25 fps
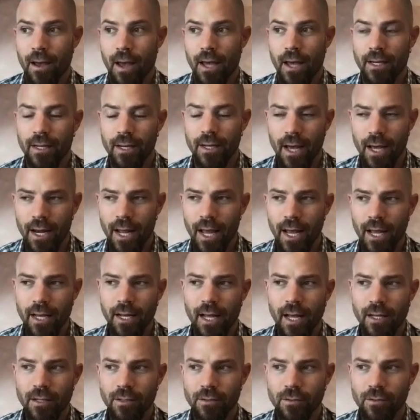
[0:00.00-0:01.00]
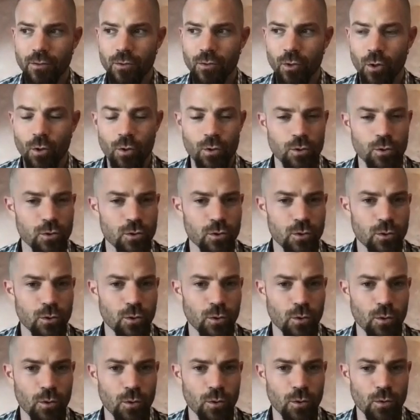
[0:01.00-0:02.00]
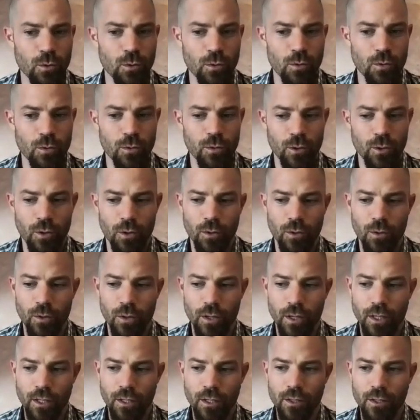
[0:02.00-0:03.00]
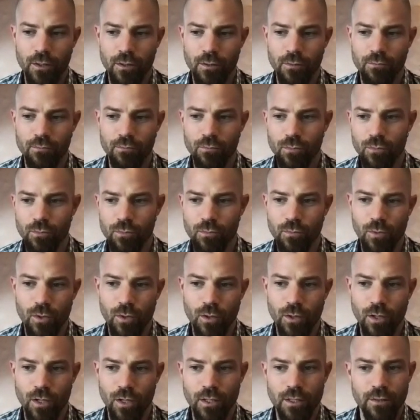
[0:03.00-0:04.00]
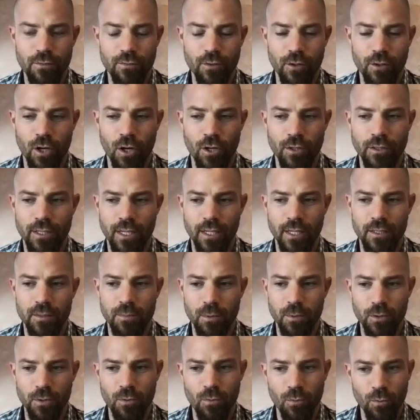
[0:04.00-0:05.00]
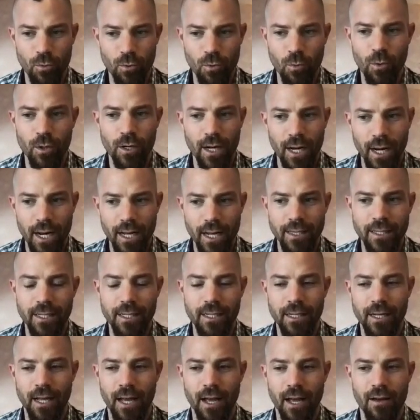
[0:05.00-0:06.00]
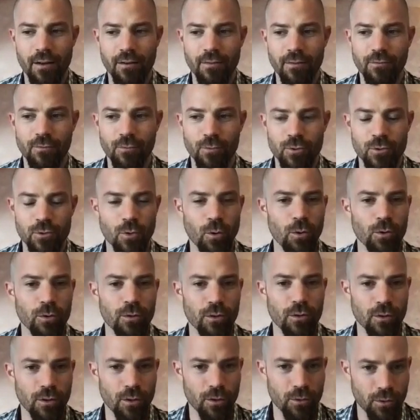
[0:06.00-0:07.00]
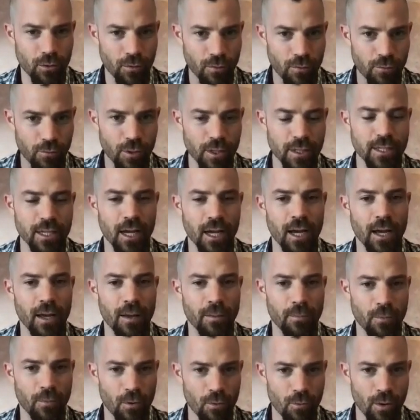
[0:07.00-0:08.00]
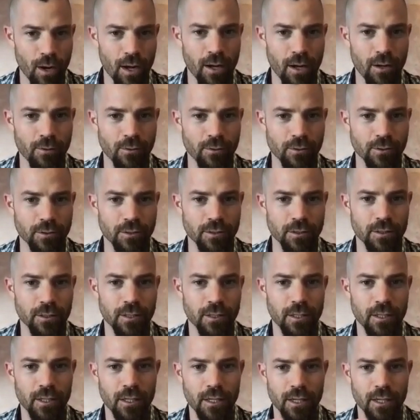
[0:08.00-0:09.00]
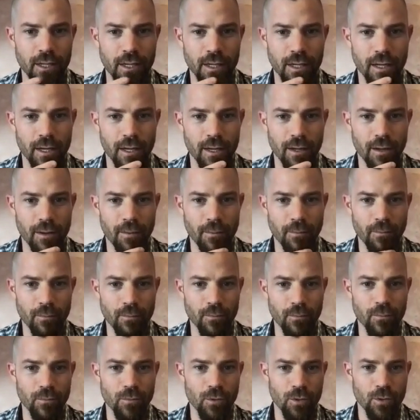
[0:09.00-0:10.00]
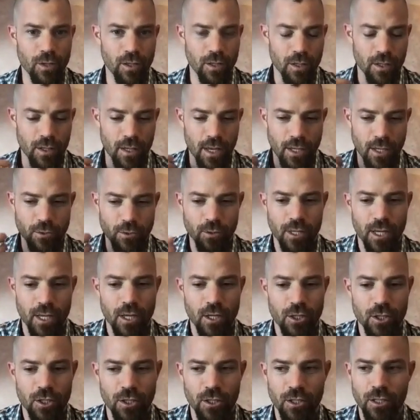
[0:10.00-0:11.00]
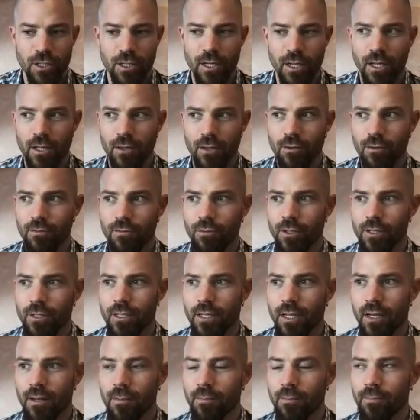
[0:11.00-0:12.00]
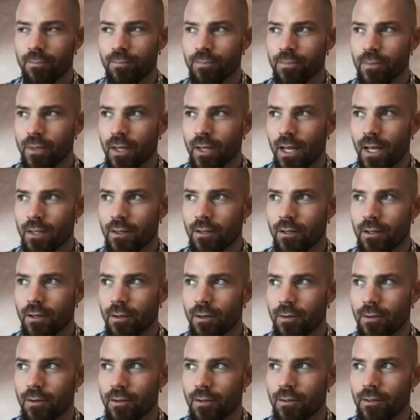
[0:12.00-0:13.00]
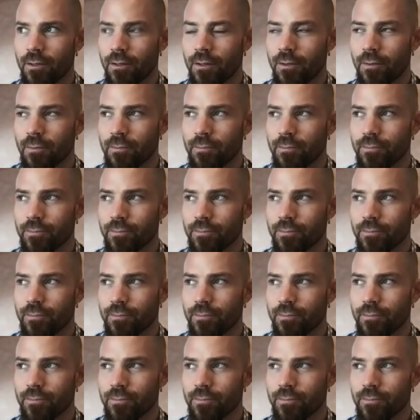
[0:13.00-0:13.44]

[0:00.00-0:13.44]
And and I had had those two you know in in, in different contexts. But the, the one that I didn't have was all the like the free time around um, the education and the free time and the the